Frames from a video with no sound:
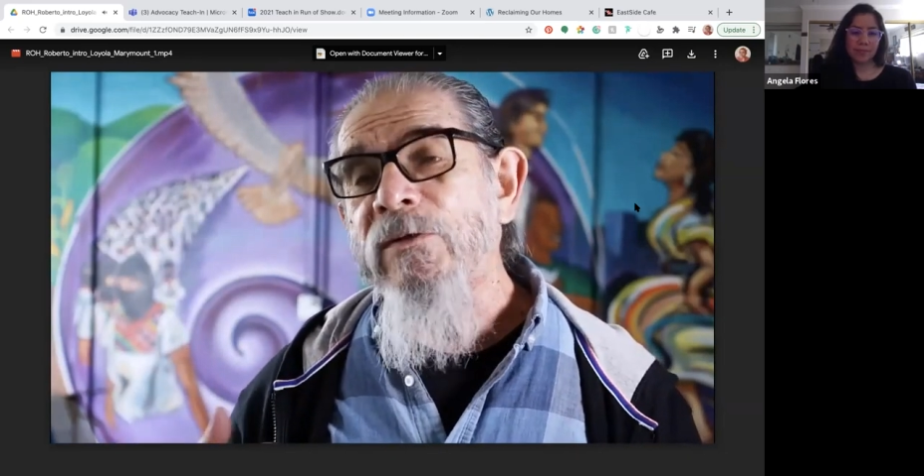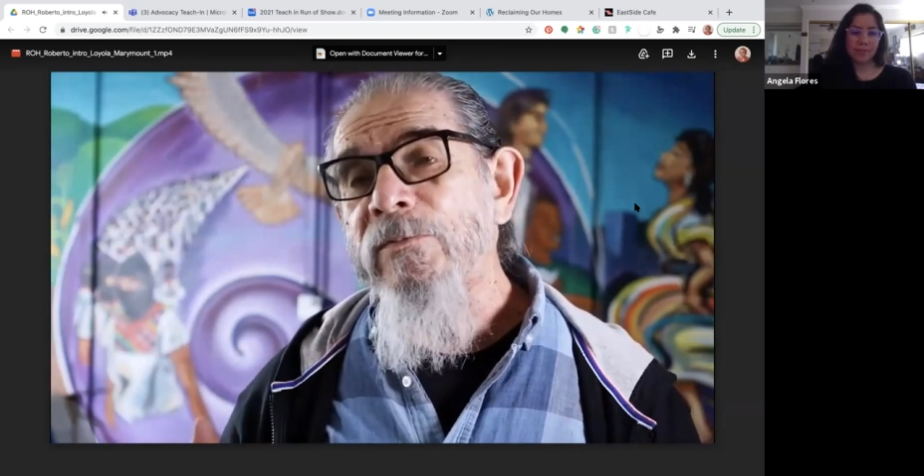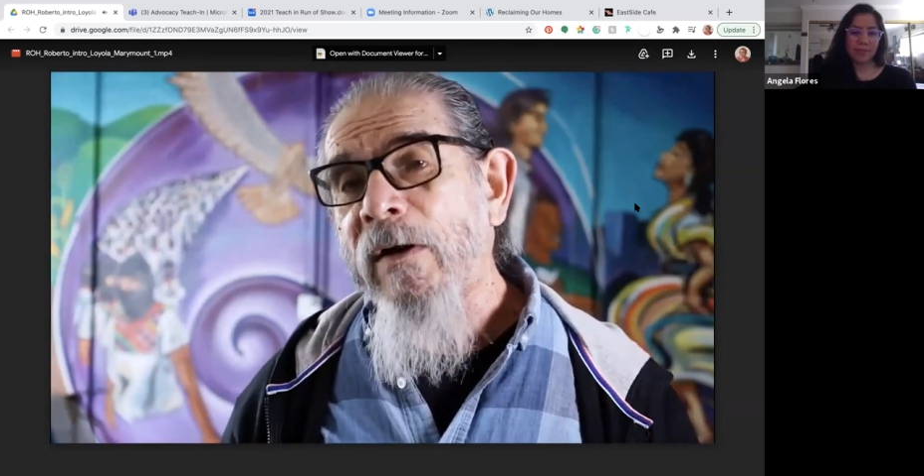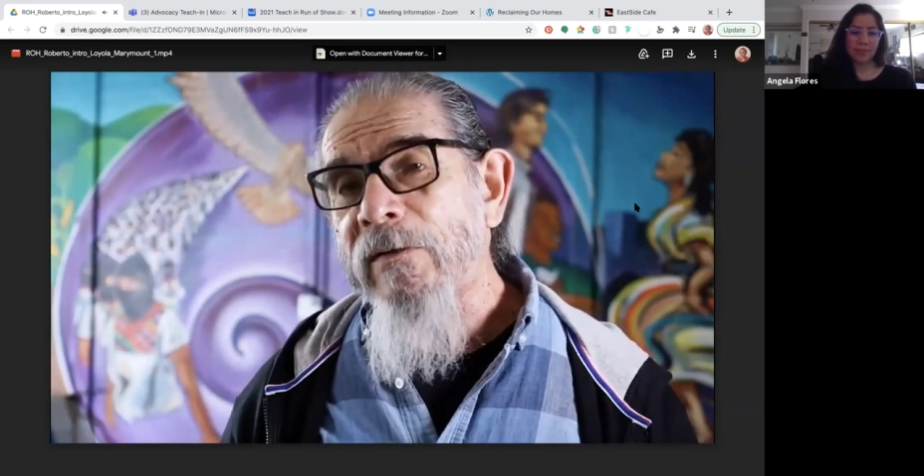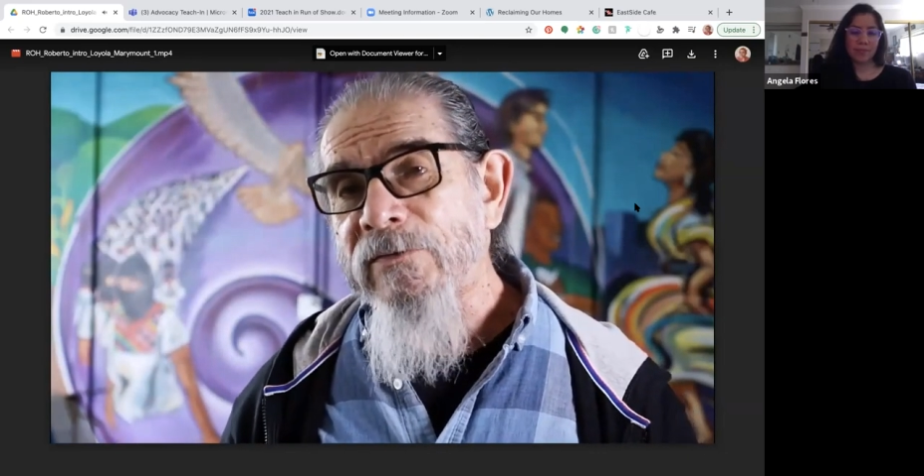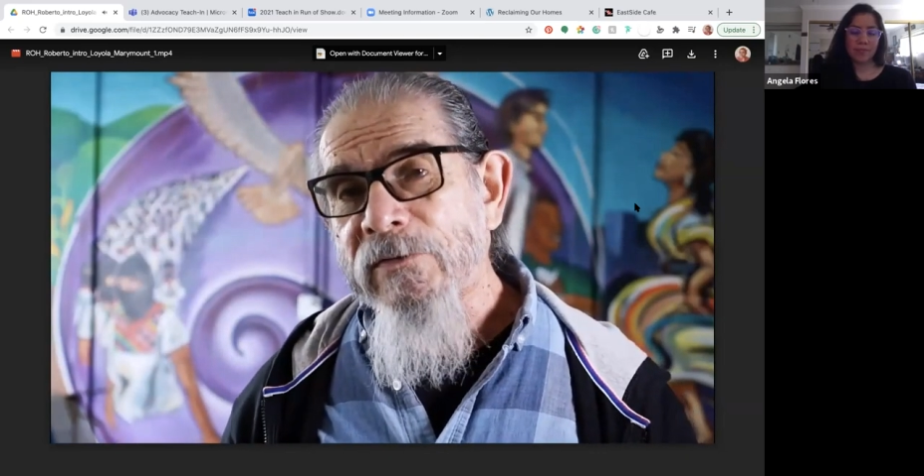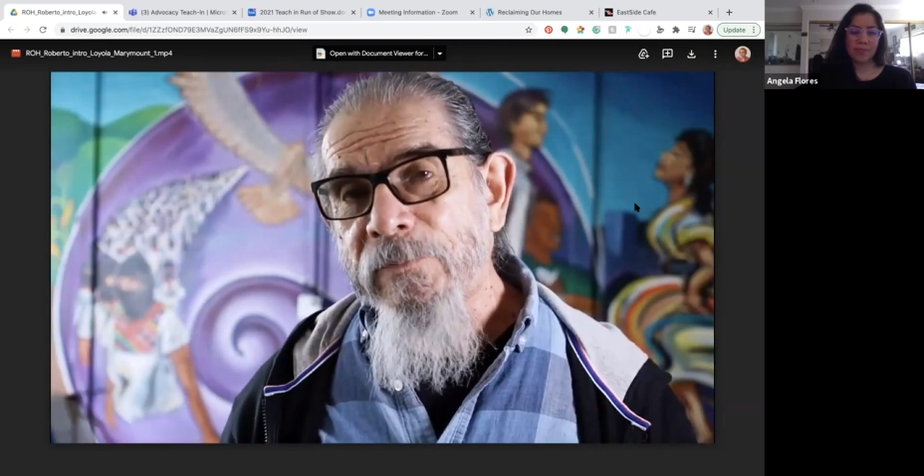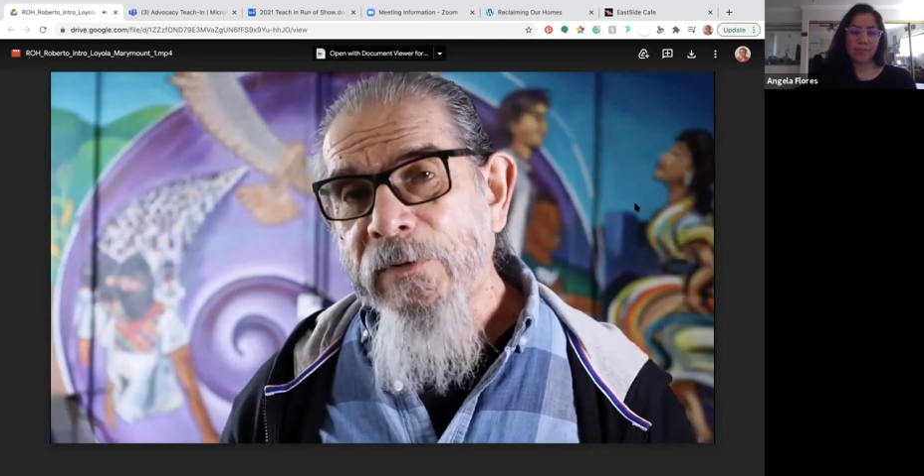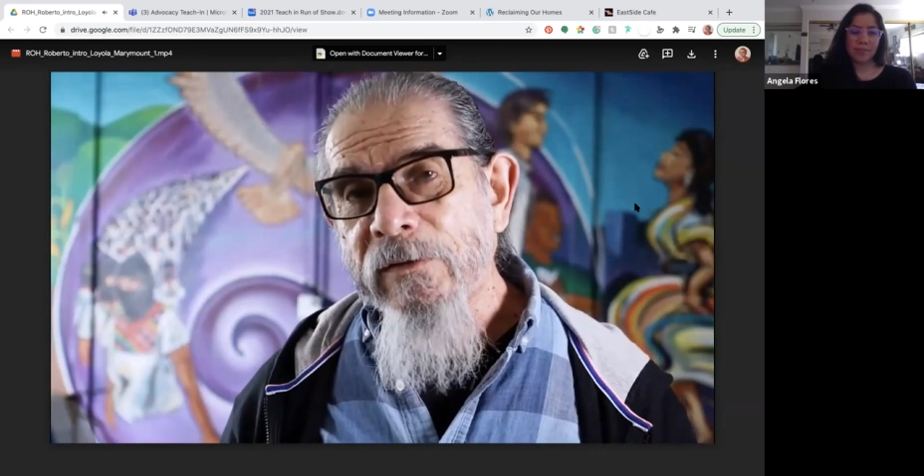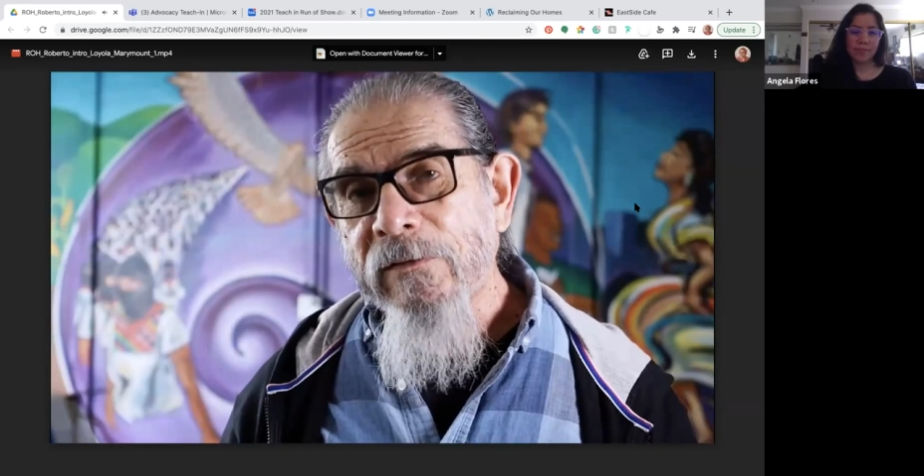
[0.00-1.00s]

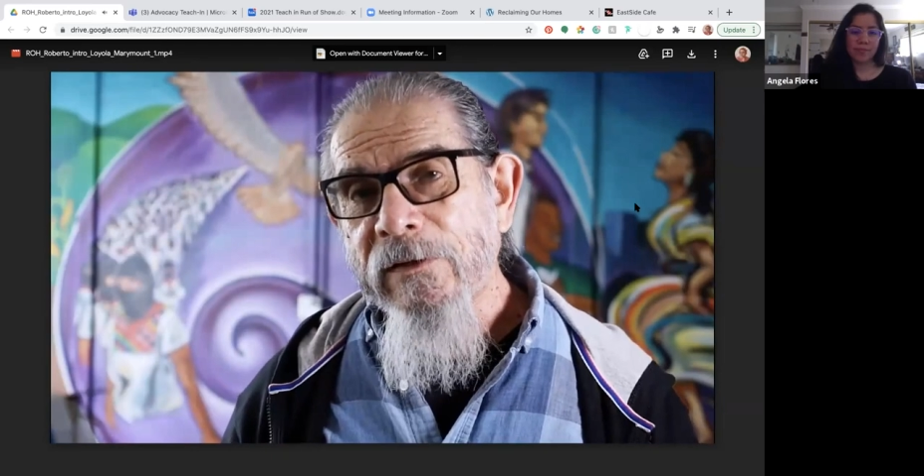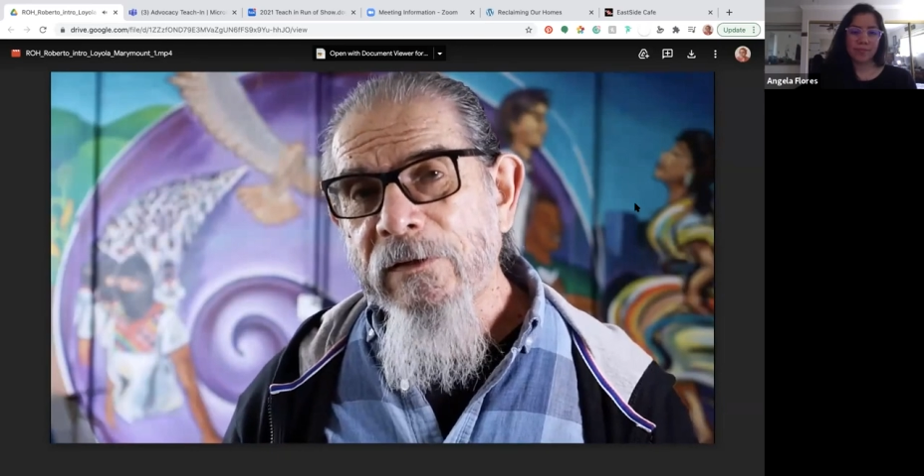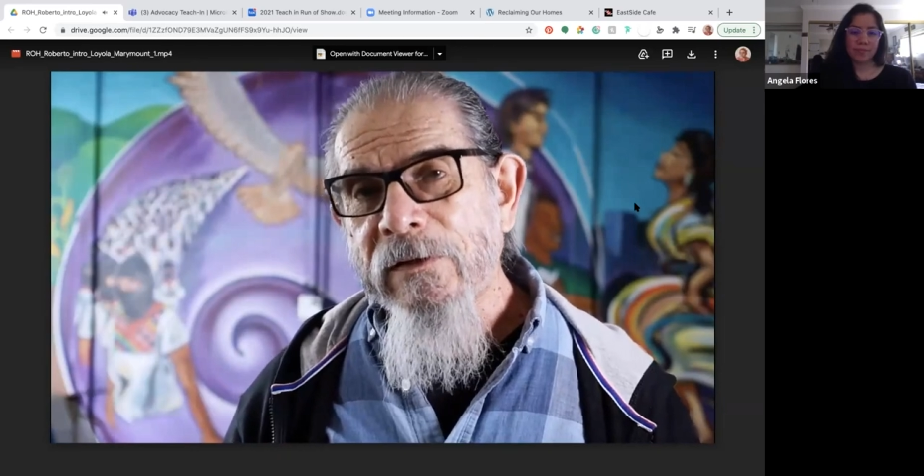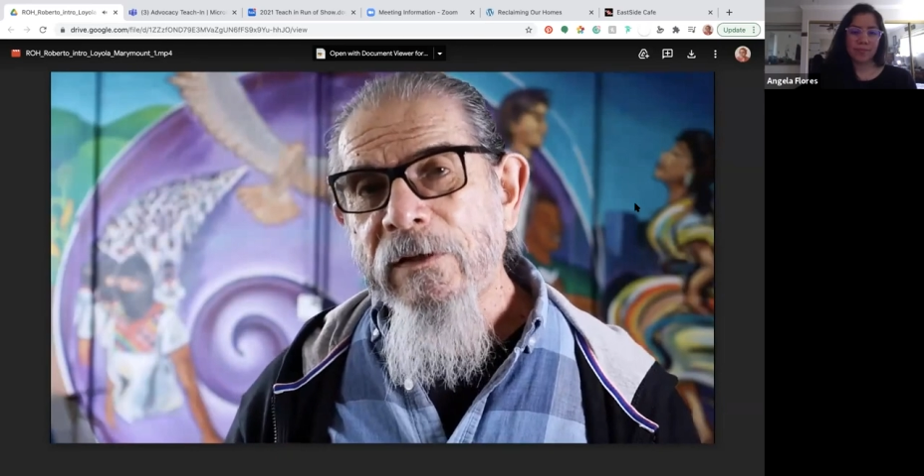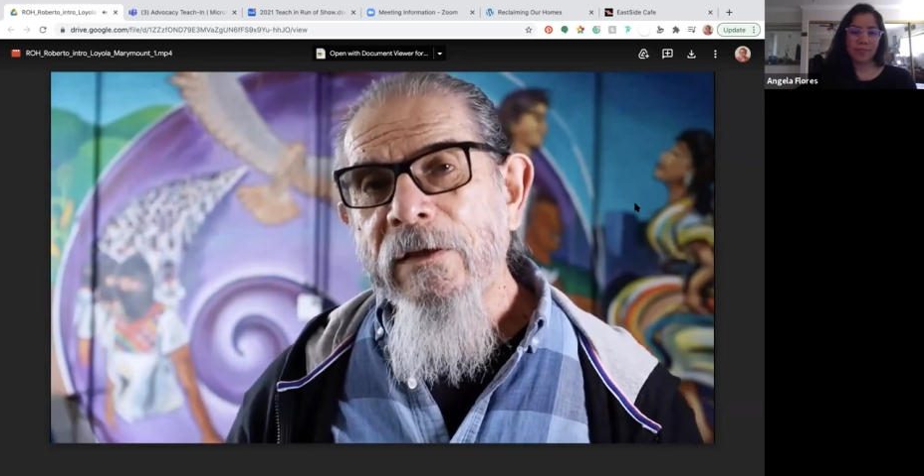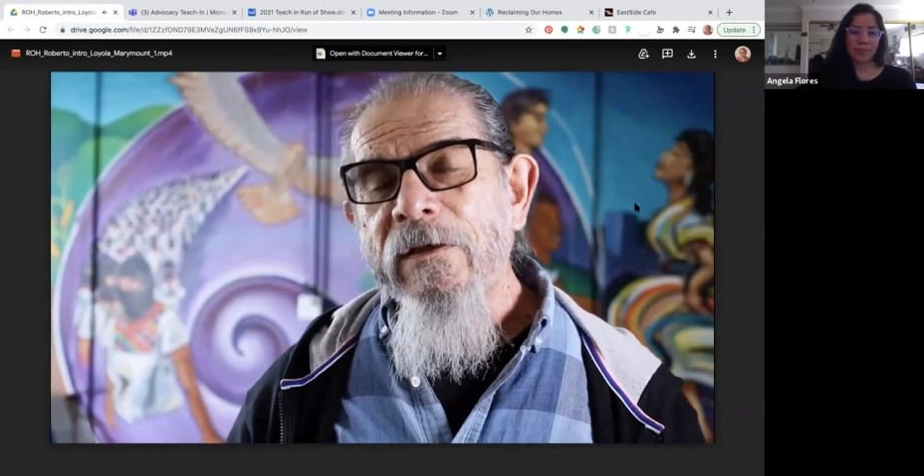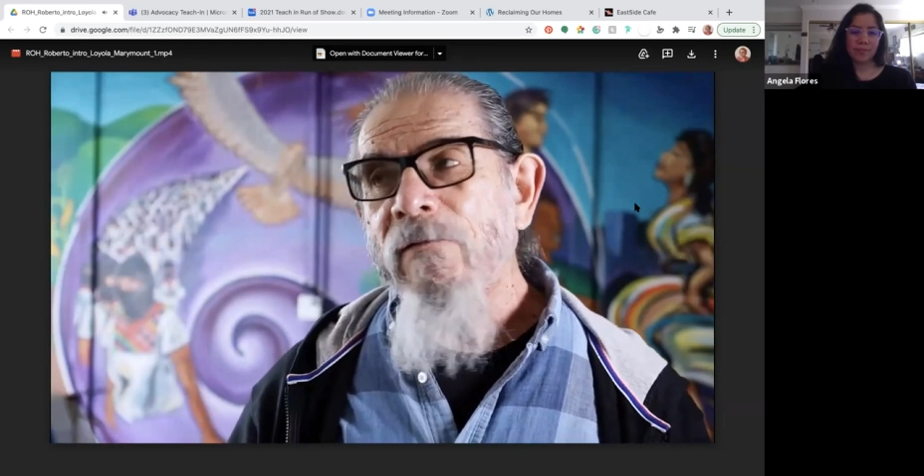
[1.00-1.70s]
responsibility